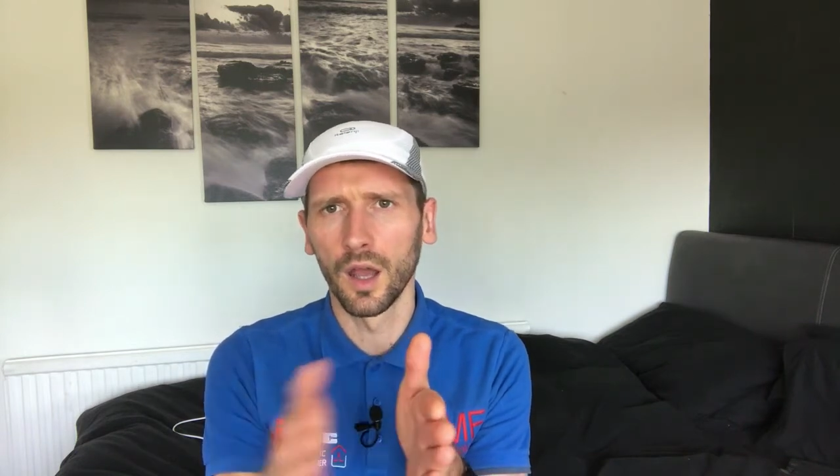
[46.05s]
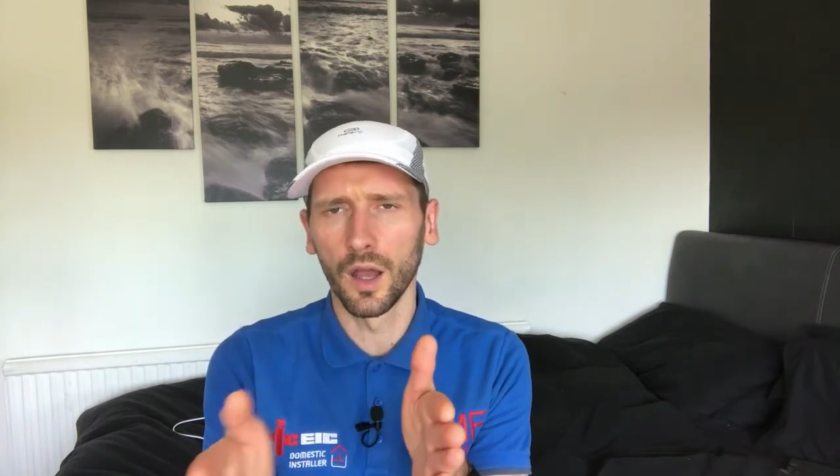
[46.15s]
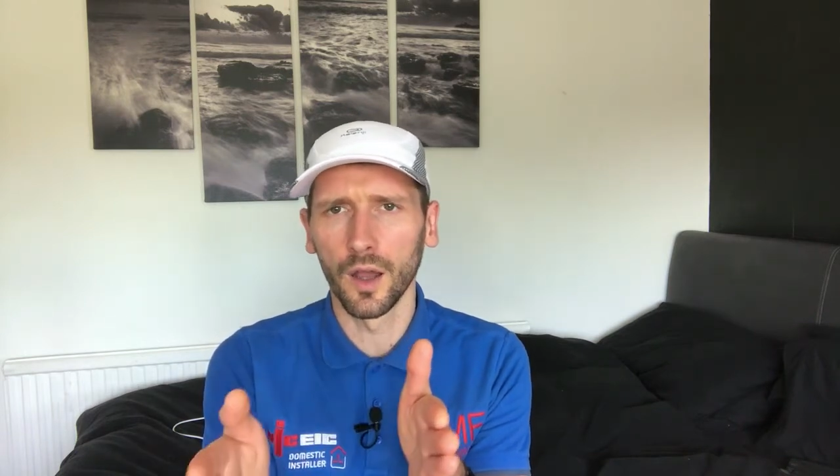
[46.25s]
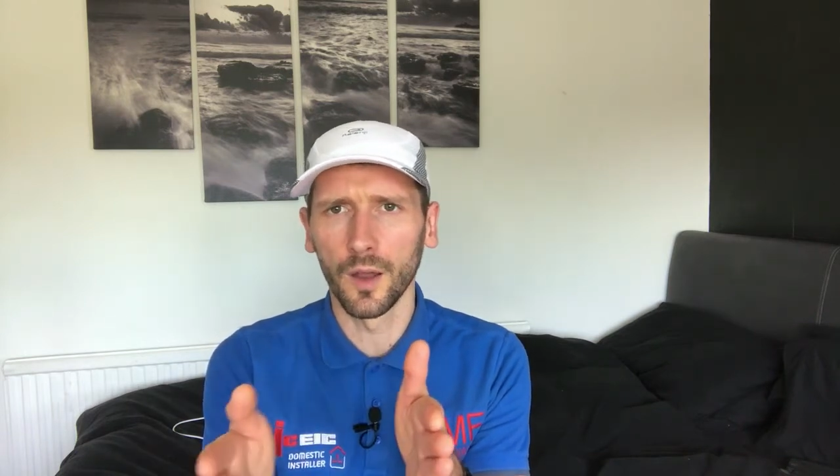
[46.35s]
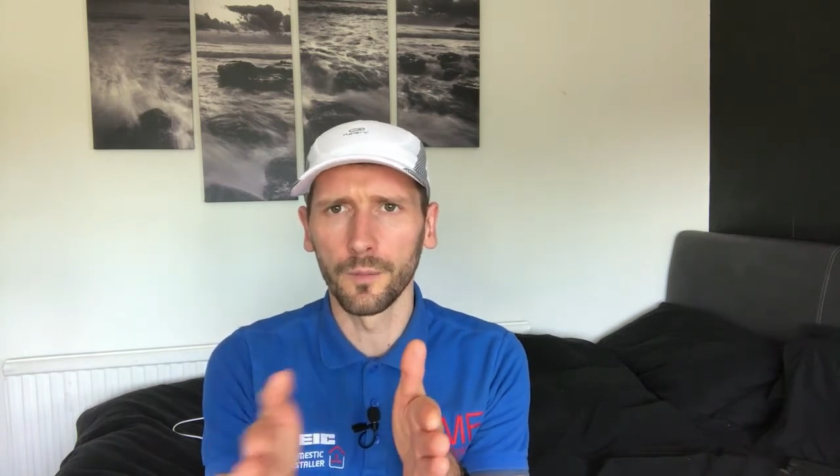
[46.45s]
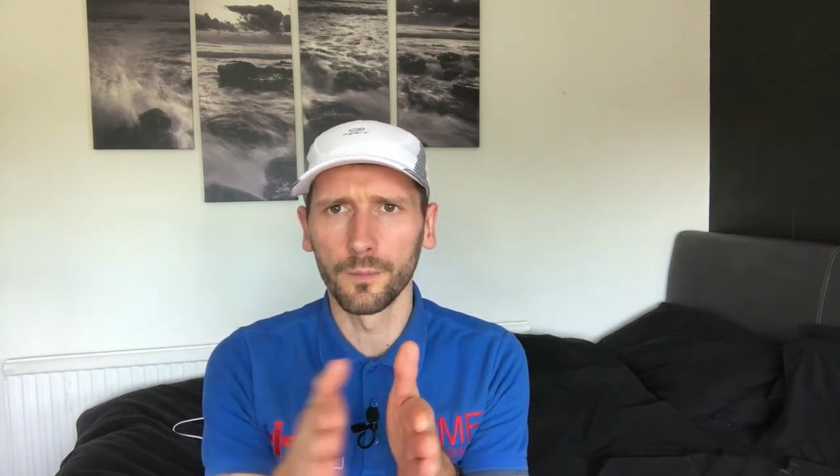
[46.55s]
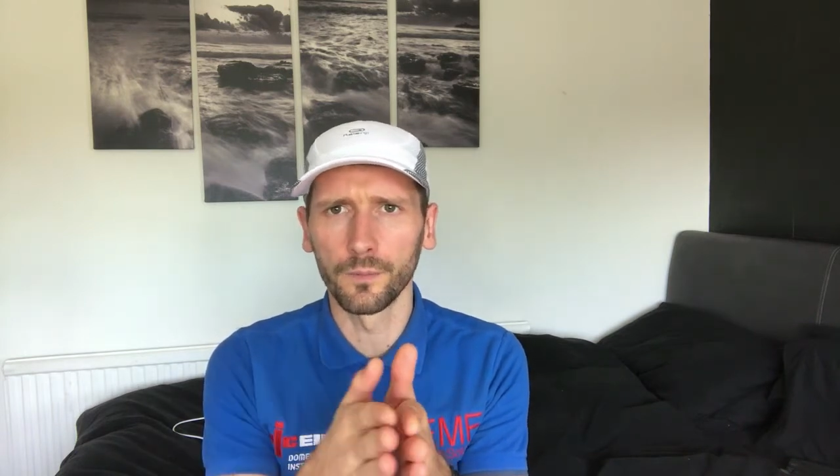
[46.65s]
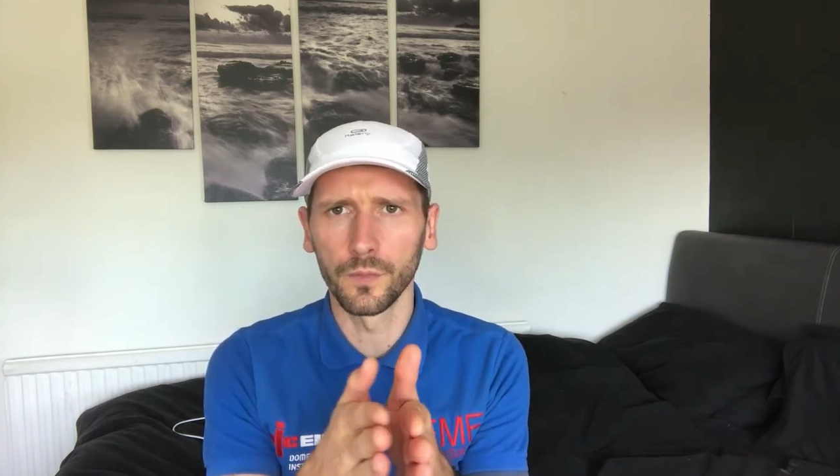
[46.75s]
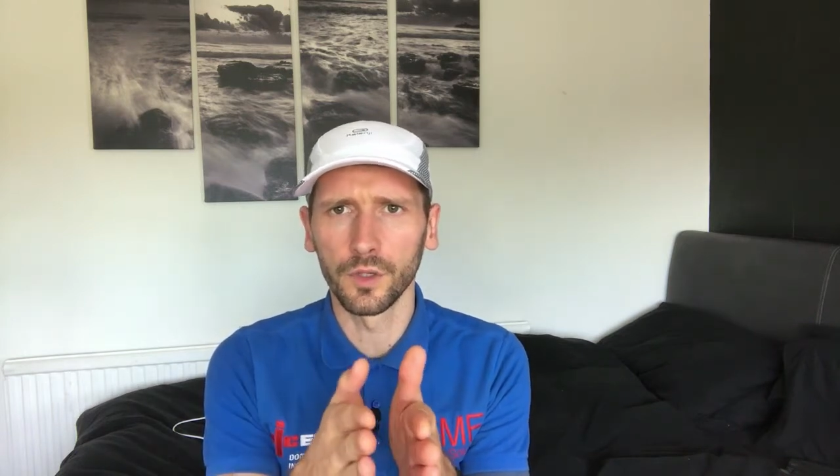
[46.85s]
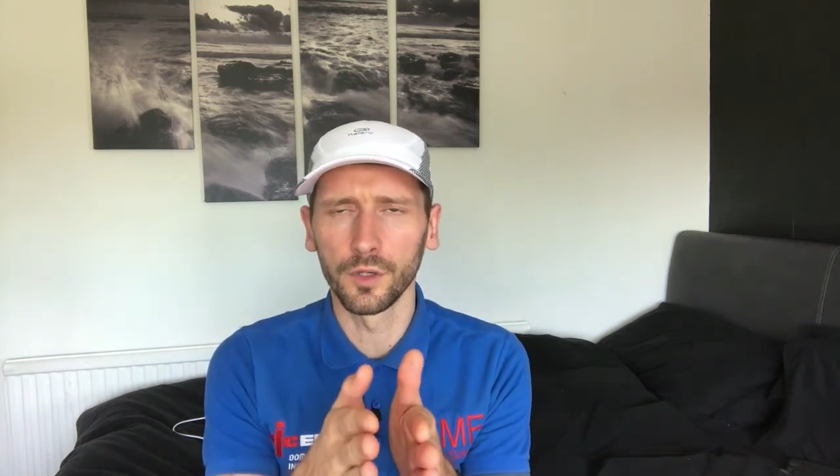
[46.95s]

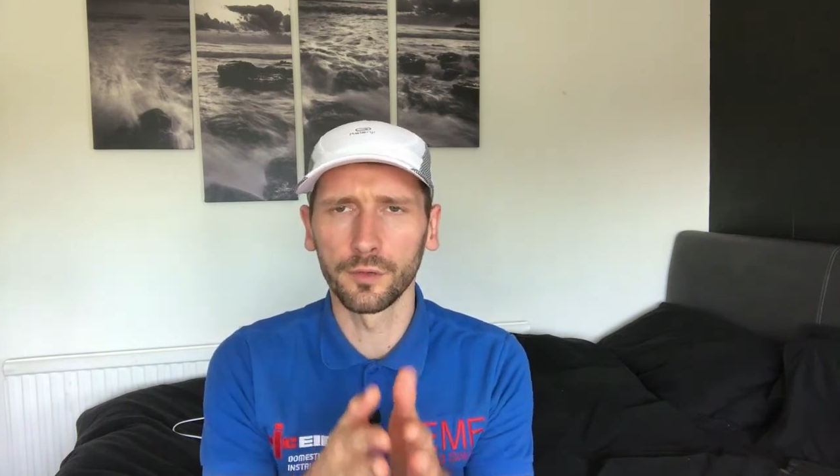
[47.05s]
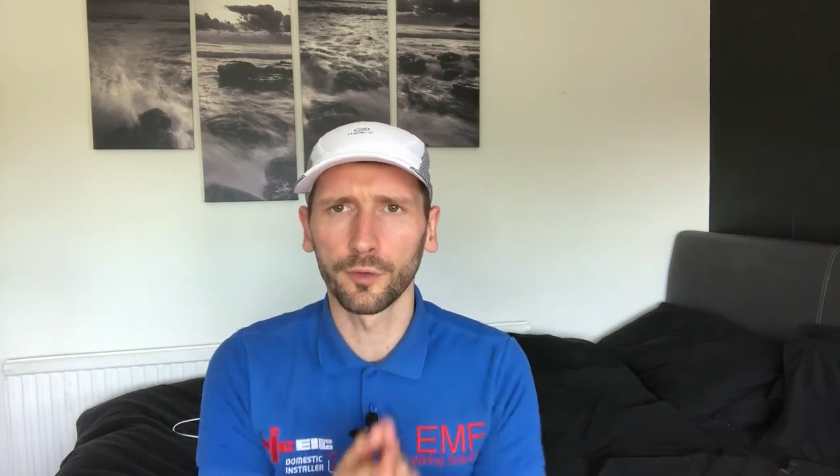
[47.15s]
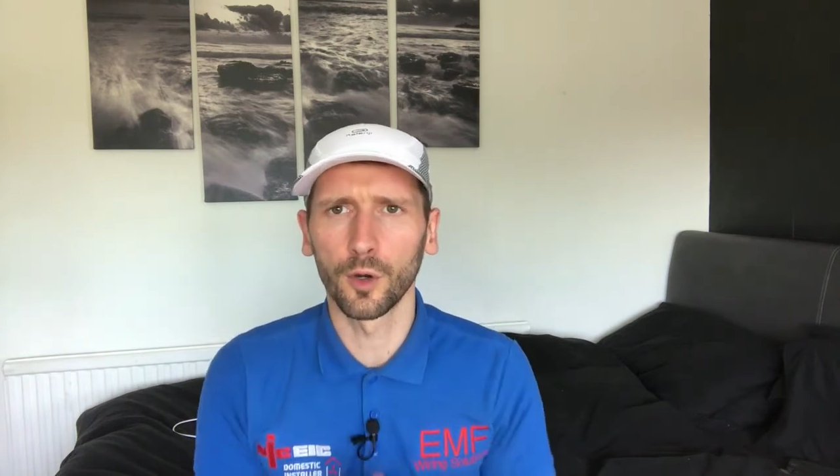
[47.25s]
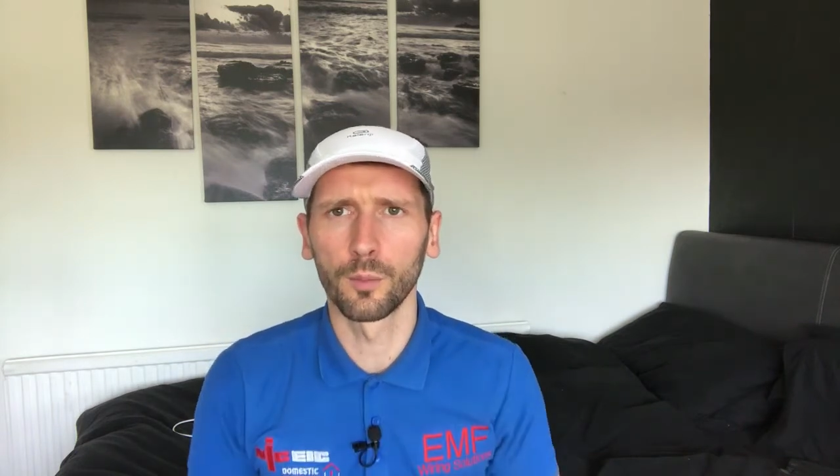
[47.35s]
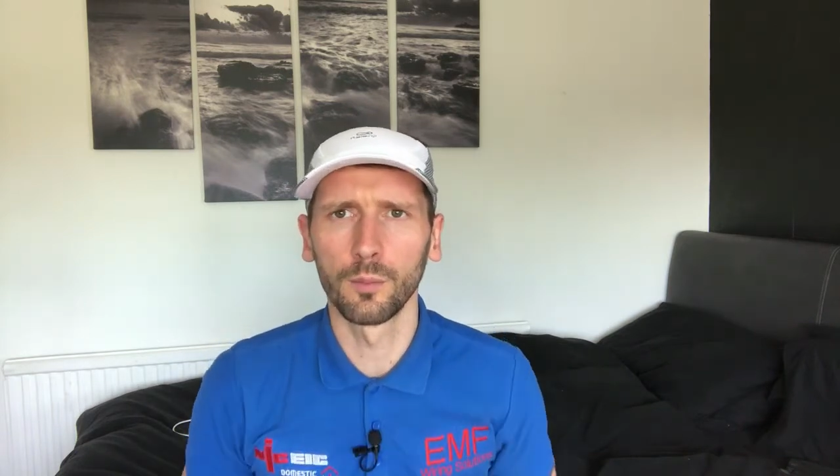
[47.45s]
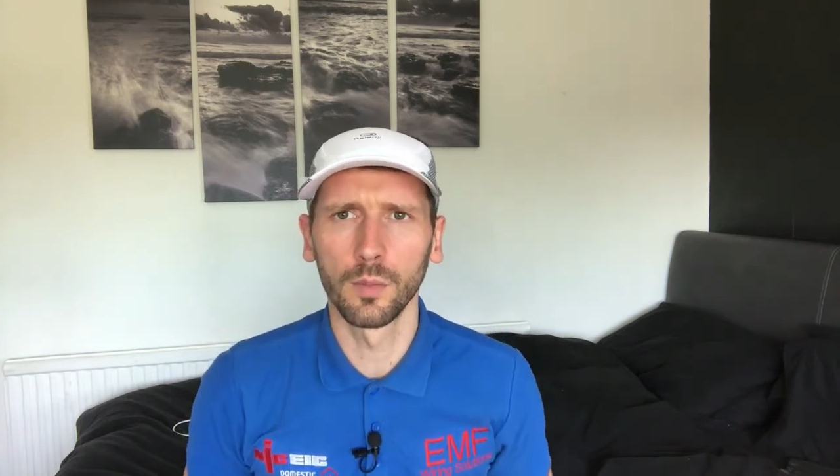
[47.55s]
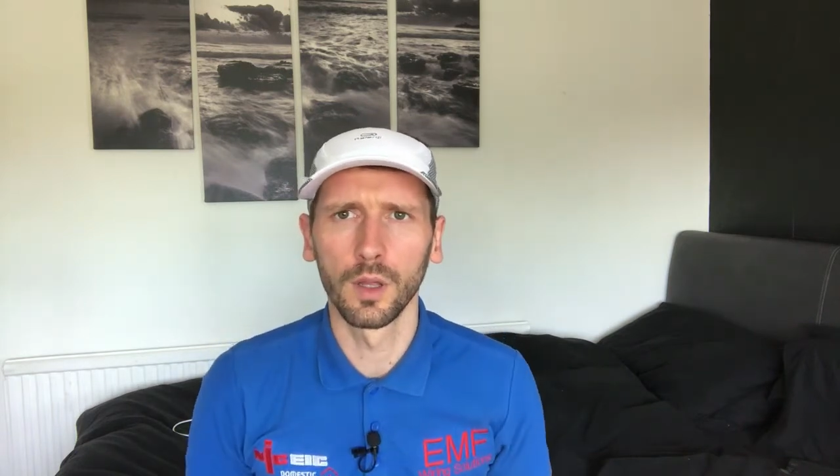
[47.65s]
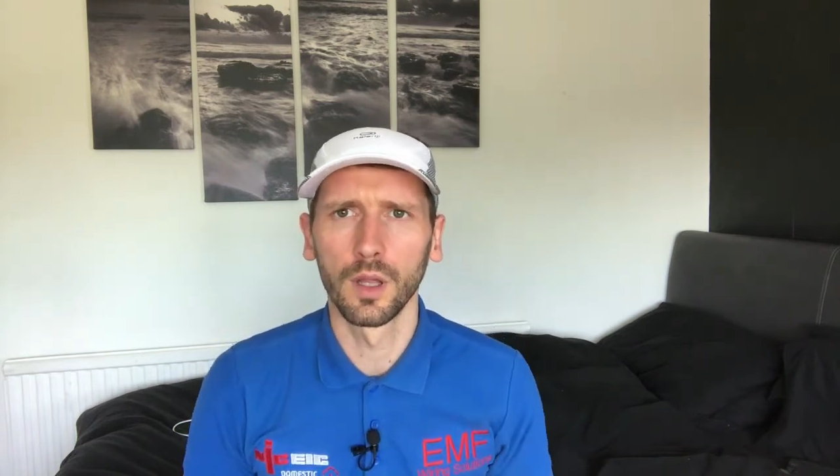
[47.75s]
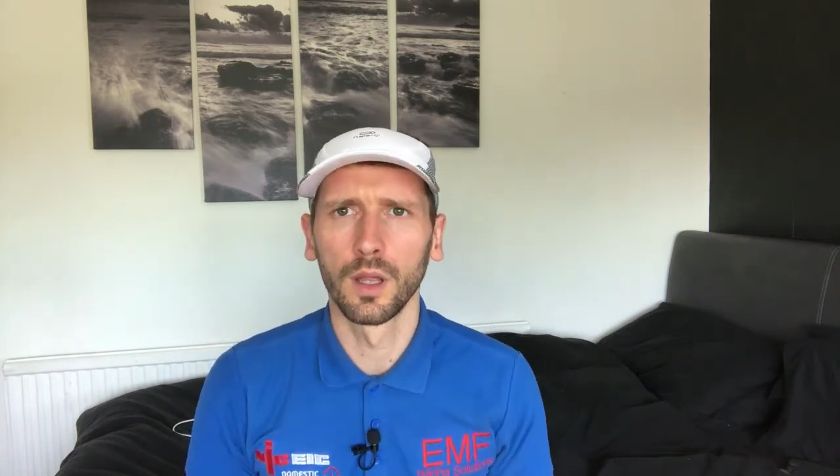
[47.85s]
you from